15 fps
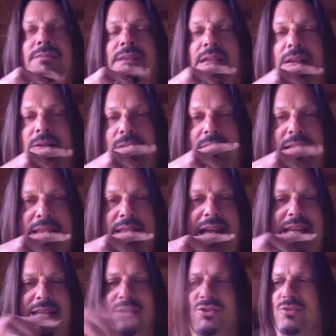and on
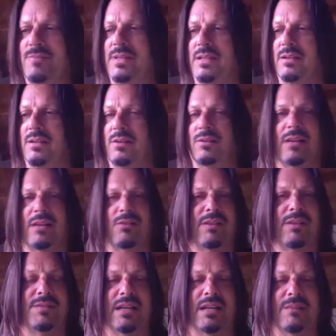that instrument alone, I don't
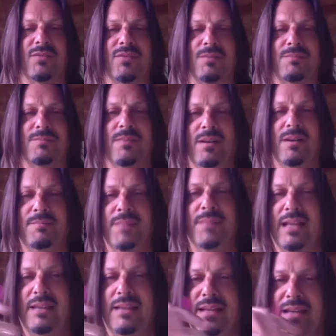have time for
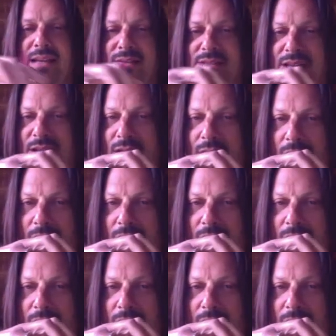anything else.